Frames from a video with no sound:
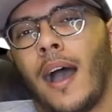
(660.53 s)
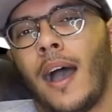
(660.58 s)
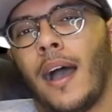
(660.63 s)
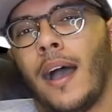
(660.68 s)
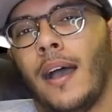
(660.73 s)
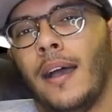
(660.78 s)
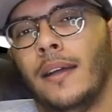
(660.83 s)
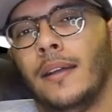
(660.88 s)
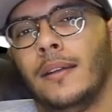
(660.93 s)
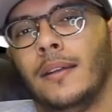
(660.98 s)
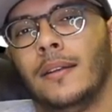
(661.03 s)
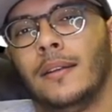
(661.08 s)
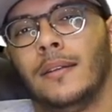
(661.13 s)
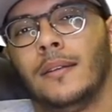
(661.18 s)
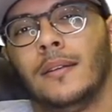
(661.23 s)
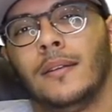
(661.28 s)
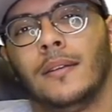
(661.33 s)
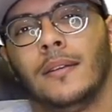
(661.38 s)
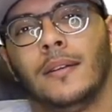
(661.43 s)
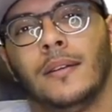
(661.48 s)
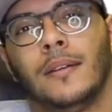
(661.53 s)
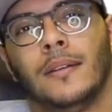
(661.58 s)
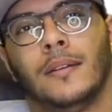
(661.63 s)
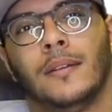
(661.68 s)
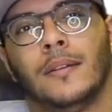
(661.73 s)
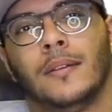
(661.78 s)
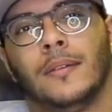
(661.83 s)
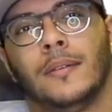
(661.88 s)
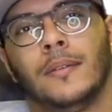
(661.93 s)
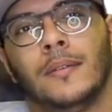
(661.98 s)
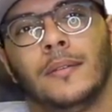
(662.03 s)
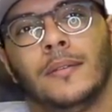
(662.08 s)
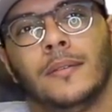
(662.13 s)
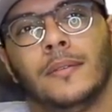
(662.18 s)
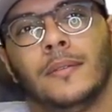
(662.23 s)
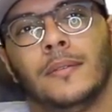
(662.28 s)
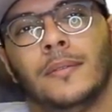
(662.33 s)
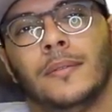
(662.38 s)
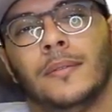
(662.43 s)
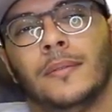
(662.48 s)

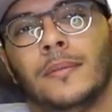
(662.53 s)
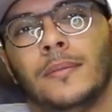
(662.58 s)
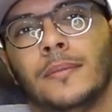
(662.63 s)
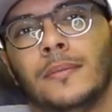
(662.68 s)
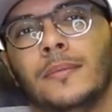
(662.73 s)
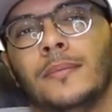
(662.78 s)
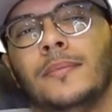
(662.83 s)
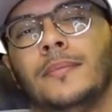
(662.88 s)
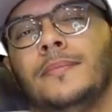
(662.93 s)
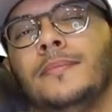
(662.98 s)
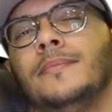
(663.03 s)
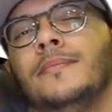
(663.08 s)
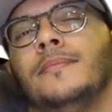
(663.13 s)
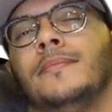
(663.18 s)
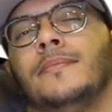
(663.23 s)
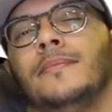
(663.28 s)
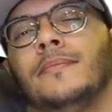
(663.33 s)
(silent)